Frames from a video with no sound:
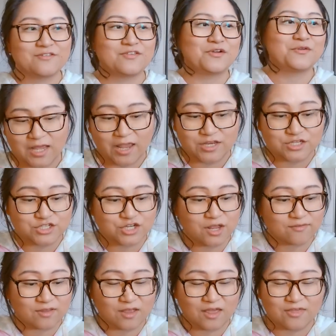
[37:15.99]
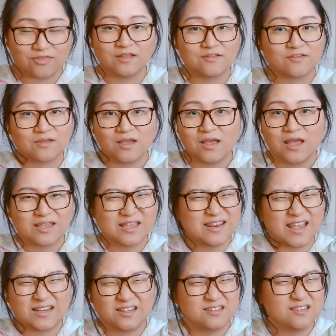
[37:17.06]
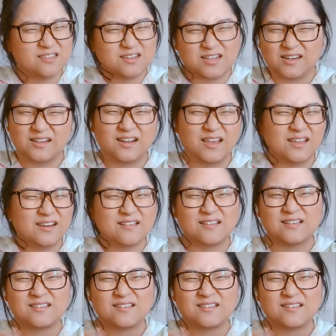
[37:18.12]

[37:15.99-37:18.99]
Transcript: So I just, I think it's connected to the tendonitis.